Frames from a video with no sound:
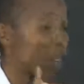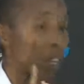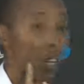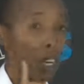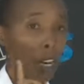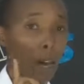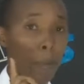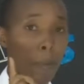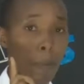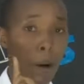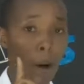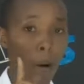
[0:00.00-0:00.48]

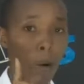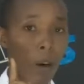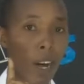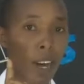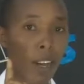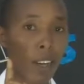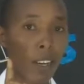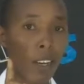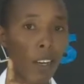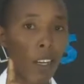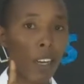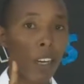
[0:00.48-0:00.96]
Number
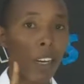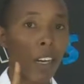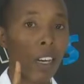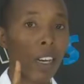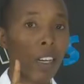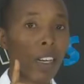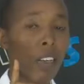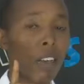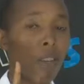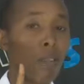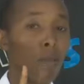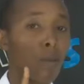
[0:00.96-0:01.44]
one
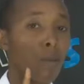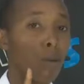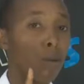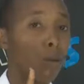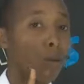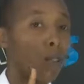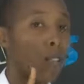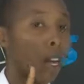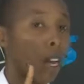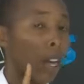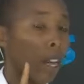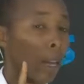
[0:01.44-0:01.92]
is
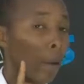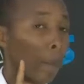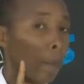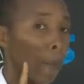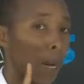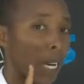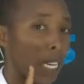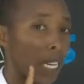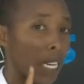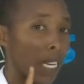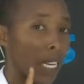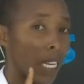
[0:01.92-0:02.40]
through the
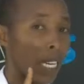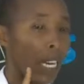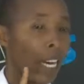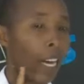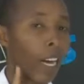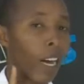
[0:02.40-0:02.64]
hepatic